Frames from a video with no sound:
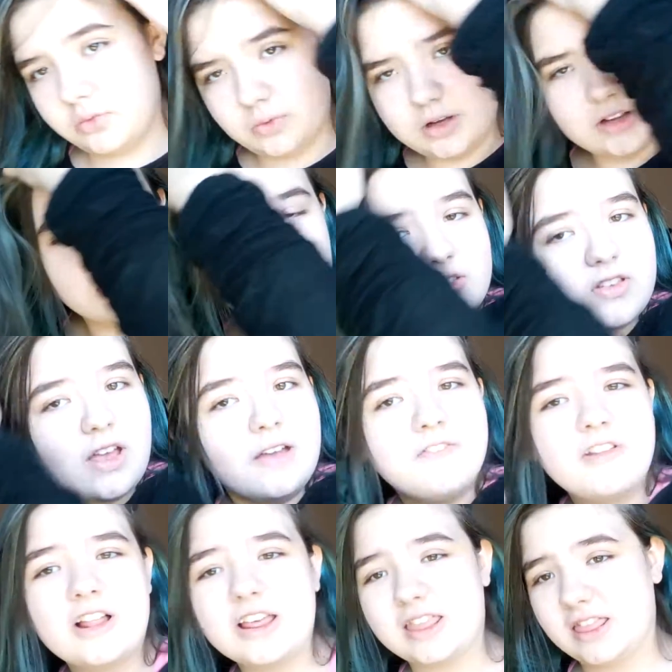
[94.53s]
ones. I
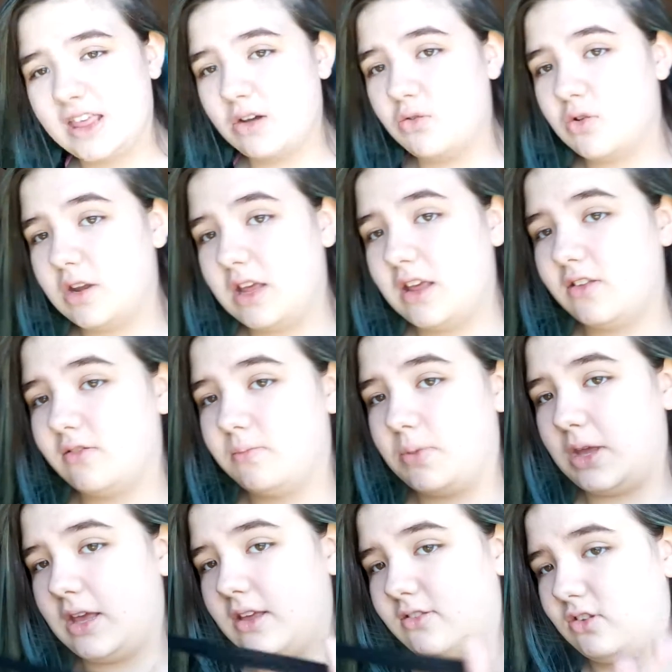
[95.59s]
feel like they would be
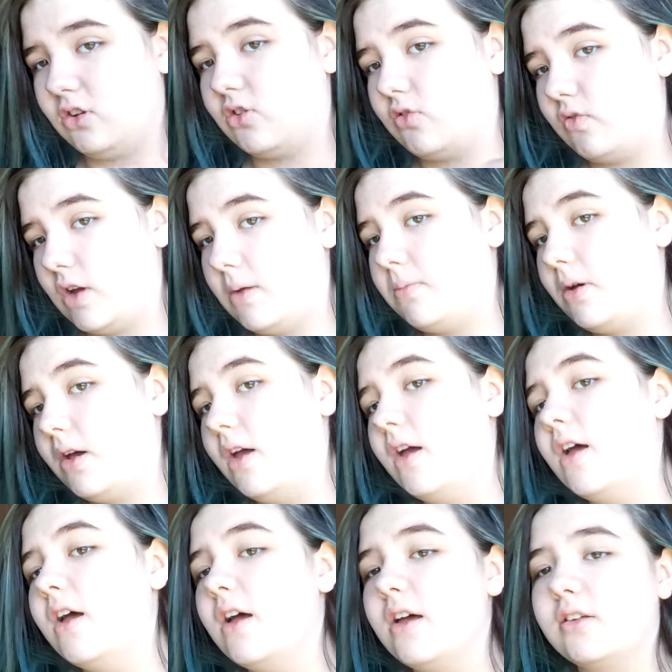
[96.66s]
easier to rip.
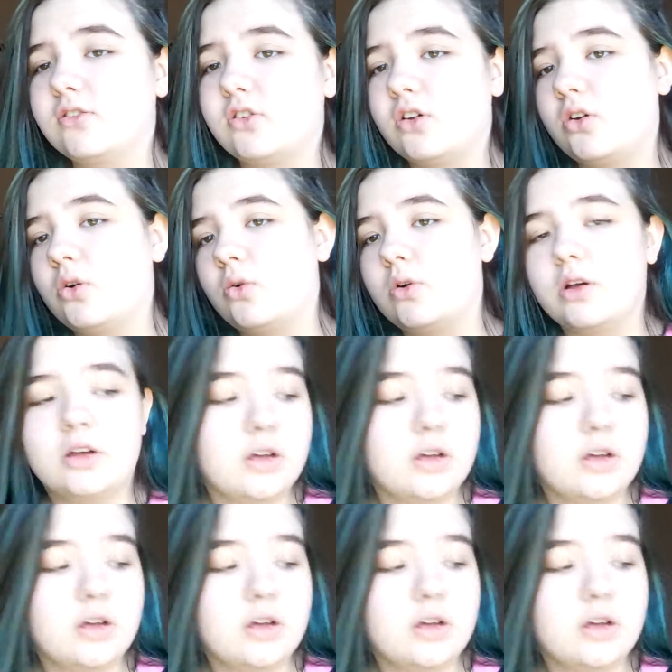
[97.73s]
So